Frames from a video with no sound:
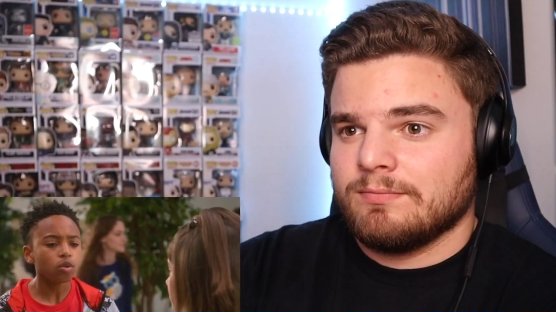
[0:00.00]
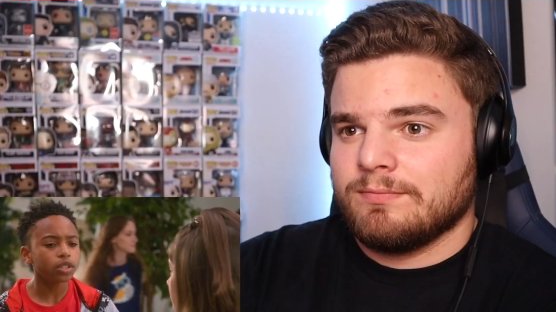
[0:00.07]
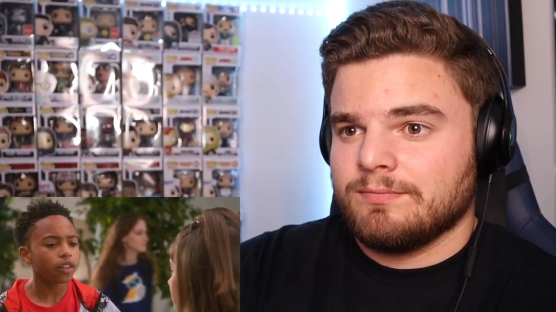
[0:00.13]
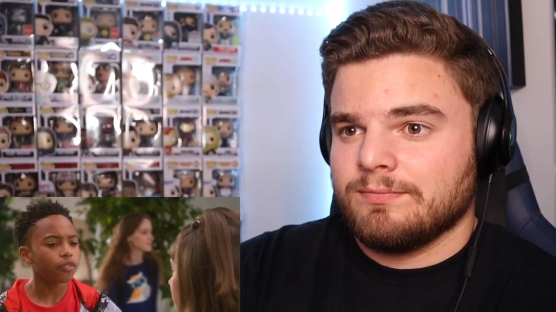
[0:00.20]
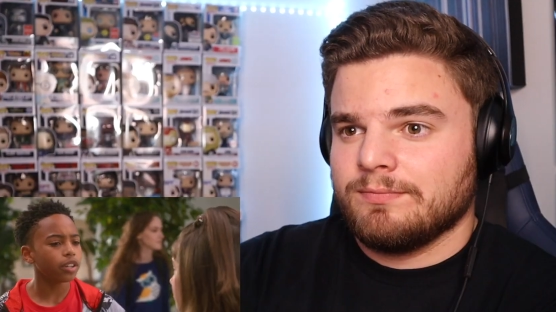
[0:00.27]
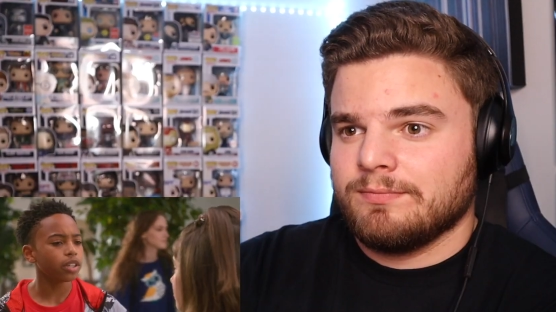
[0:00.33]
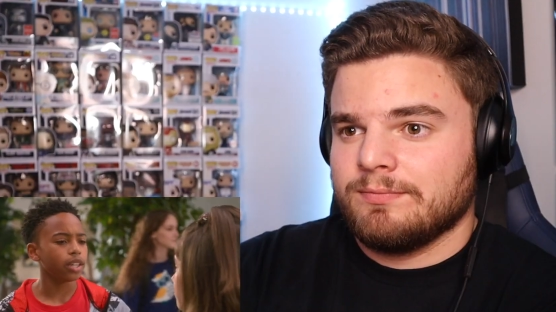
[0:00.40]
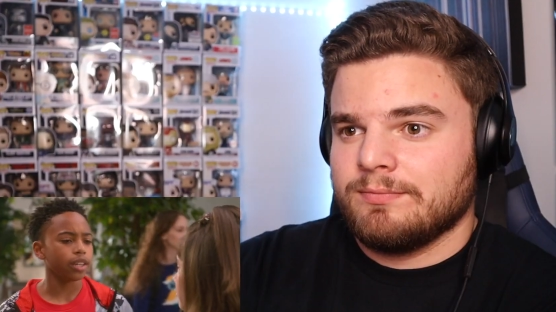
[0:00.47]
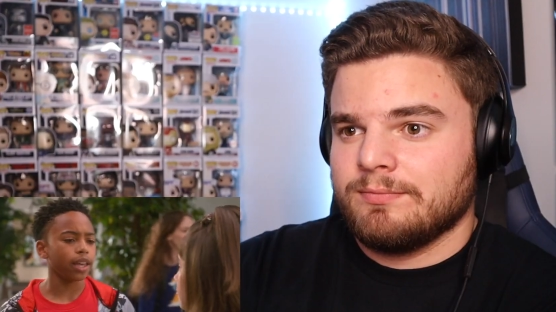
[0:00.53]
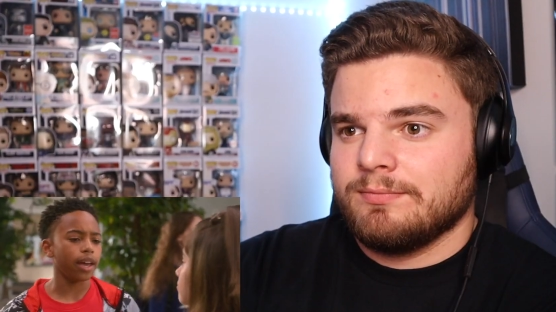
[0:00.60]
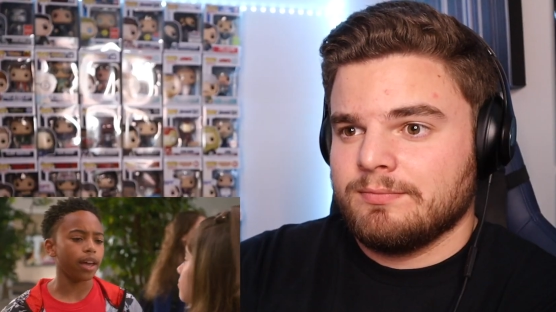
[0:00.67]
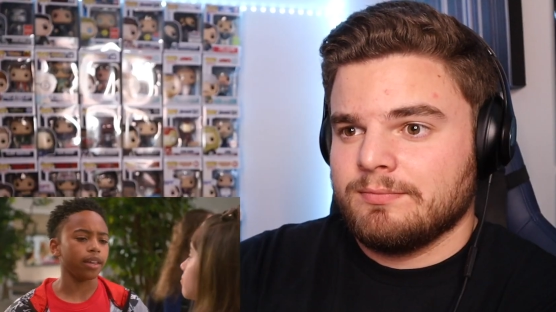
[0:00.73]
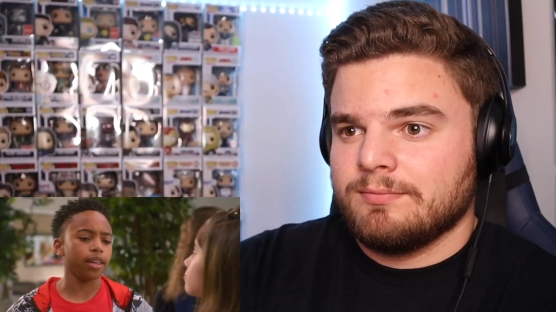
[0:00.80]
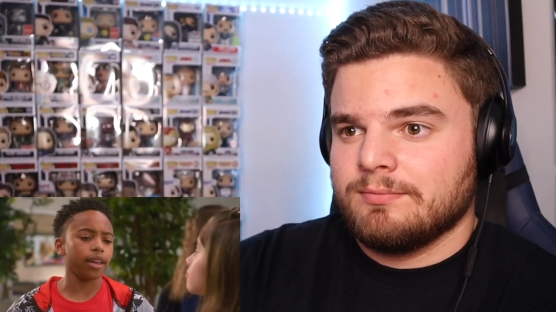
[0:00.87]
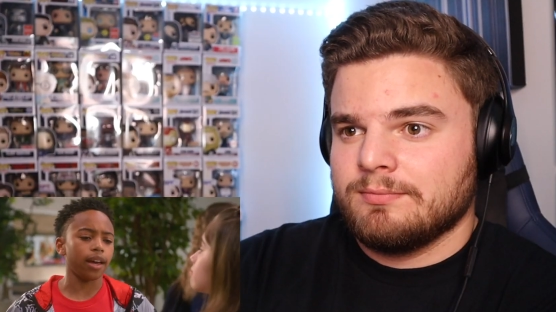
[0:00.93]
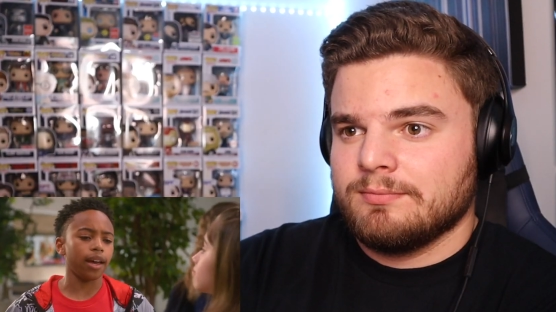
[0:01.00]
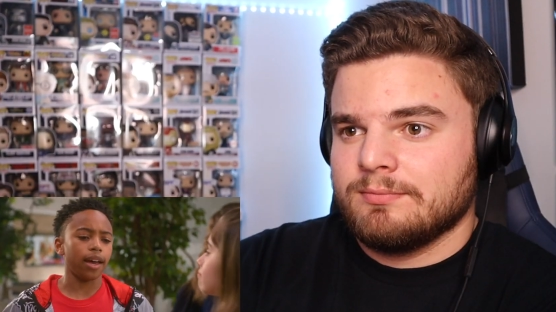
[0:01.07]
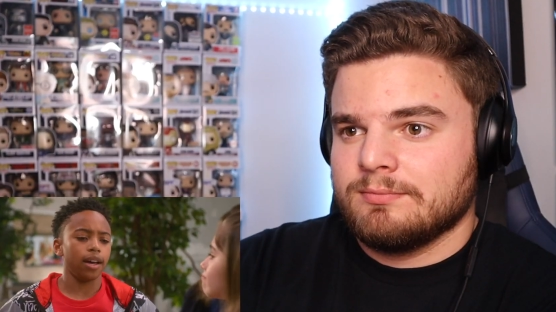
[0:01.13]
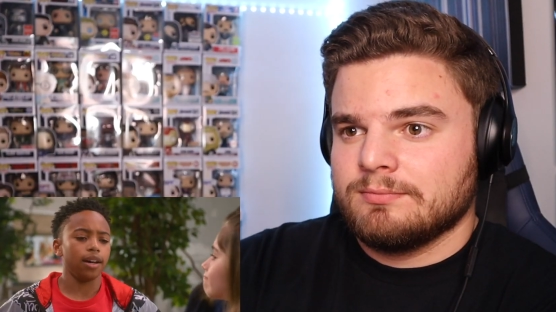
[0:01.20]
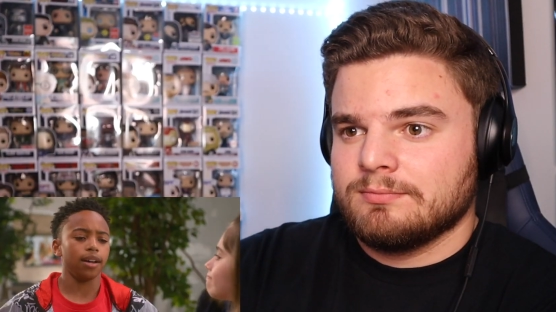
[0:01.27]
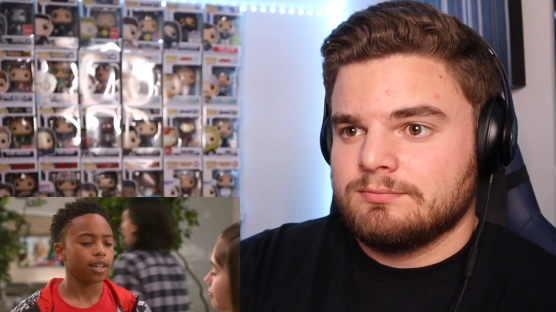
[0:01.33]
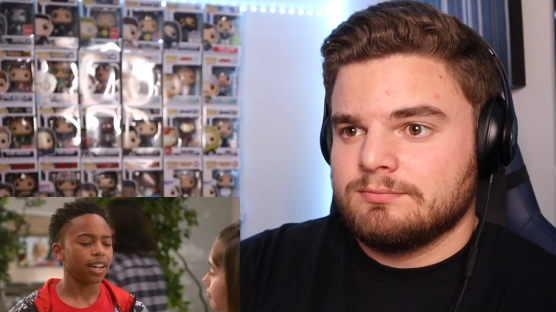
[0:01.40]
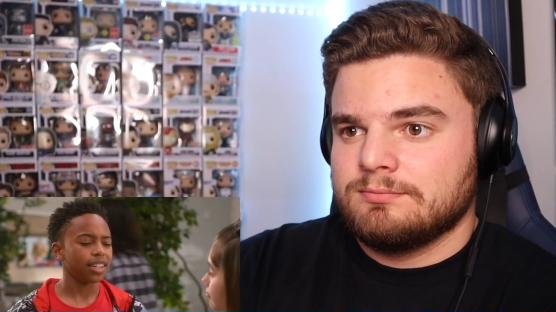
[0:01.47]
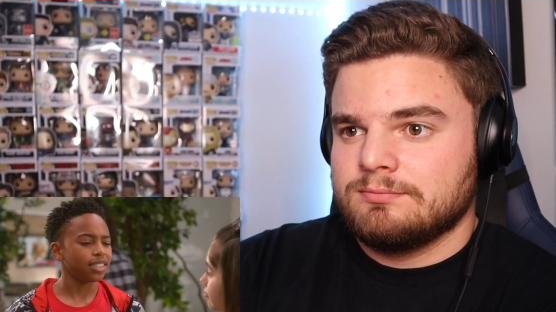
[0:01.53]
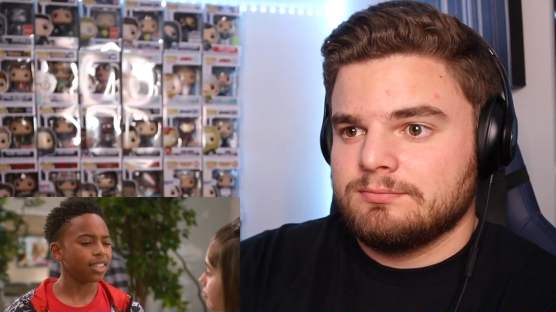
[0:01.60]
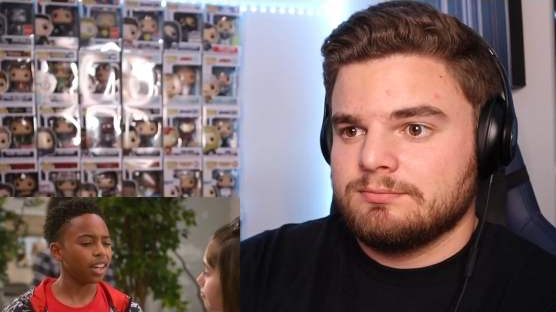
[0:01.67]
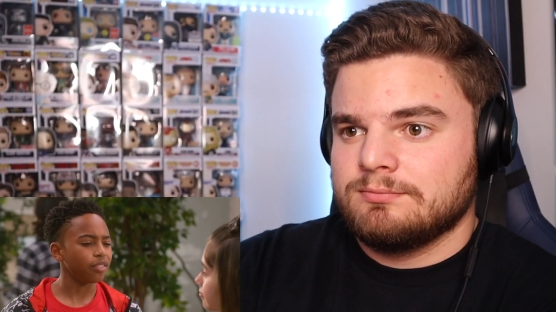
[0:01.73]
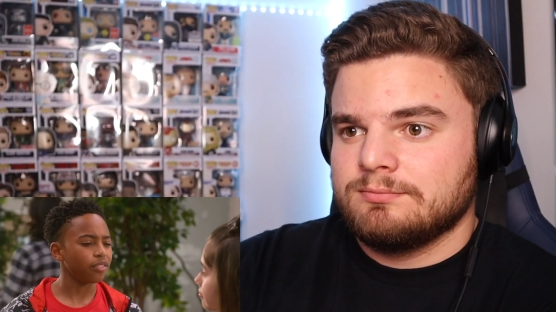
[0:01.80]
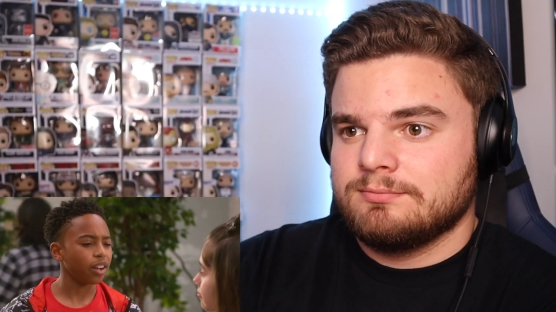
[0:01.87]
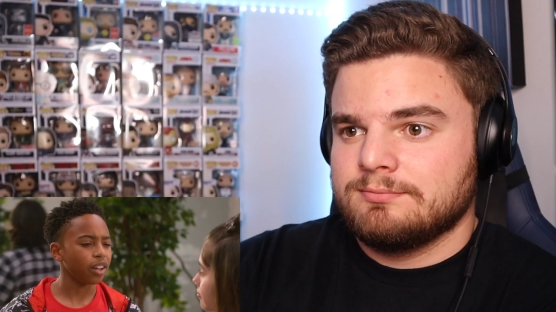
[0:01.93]
Speaker 1: Definitely, yeah. I
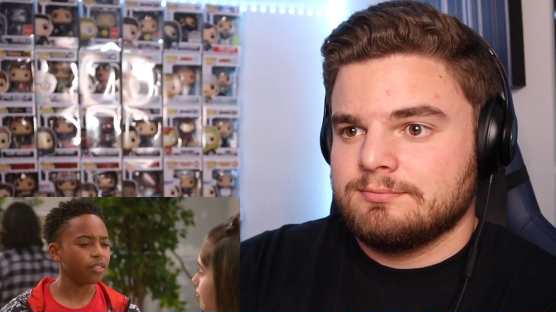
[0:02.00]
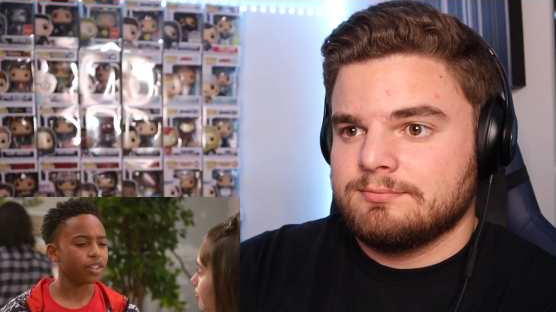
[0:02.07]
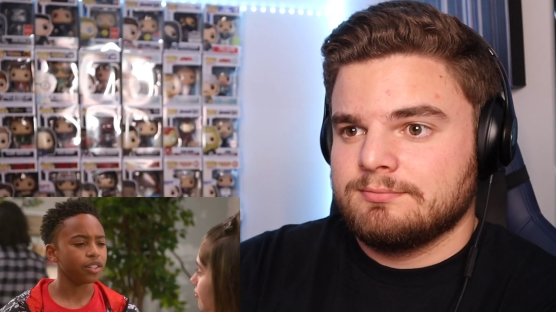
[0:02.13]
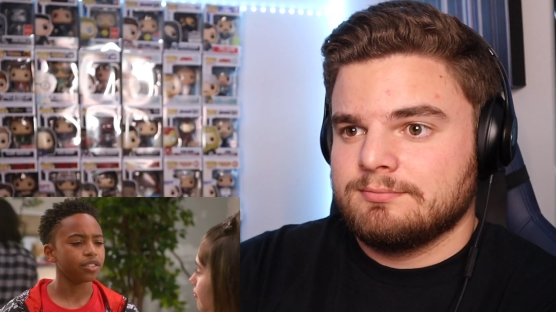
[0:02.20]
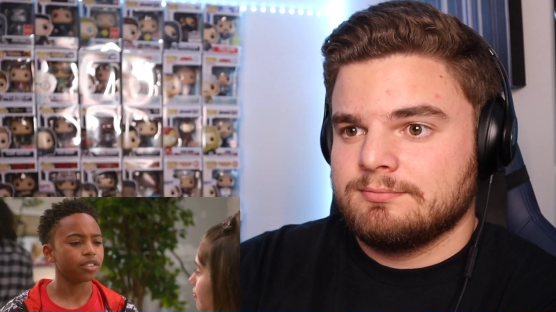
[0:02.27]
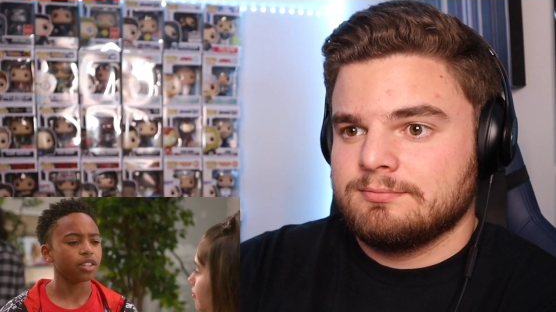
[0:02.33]
died 5 years